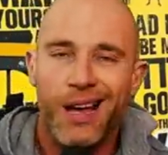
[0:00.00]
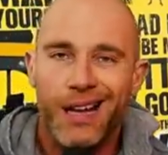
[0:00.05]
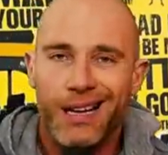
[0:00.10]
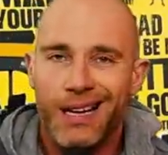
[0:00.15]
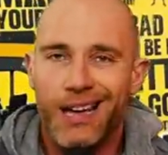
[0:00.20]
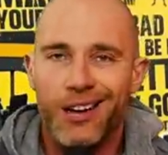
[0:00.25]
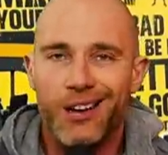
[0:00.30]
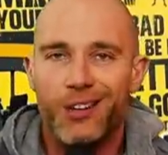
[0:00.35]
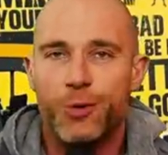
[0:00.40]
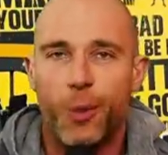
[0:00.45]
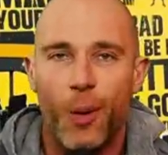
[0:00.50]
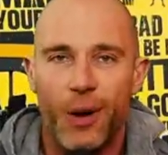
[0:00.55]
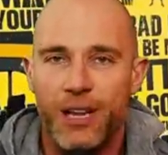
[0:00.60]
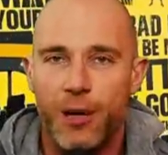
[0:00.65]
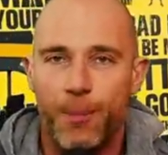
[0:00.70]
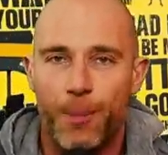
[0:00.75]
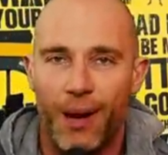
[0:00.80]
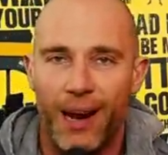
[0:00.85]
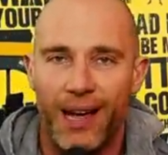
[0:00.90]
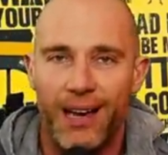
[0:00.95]
get a 20
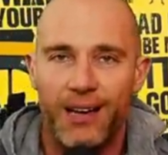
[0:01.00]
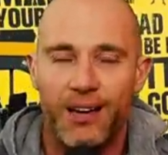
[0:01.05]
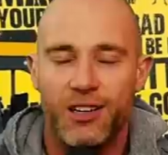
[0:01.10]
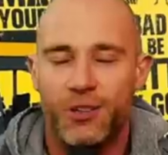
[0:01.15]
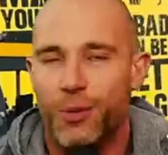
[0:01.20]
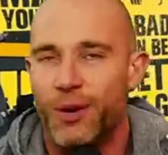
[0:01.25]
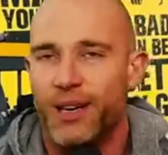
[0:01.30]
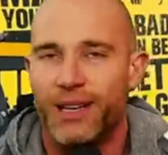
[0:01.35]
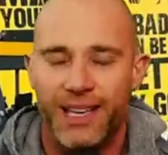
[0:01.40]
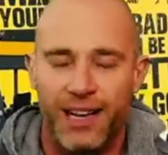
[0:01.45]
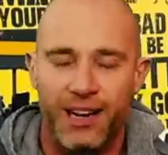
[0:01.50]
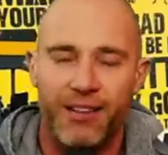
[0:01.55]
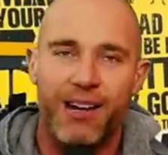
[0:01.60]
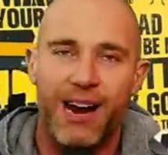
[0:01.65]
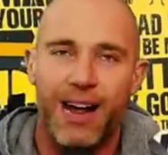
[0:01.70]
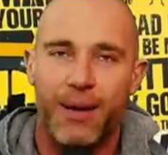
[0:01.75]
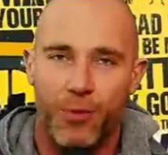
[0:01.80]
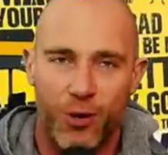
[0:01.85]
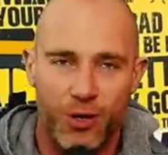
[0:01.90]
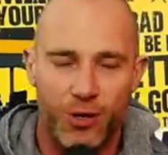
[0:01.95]
plate, a 20
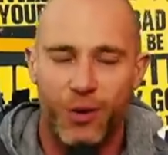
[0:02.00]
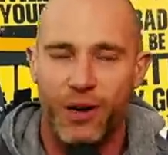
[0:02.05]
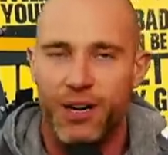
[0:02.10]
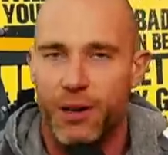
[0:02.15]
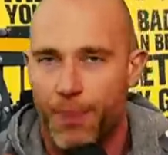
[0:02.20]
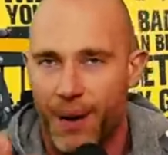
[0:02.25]
kilogram or a 20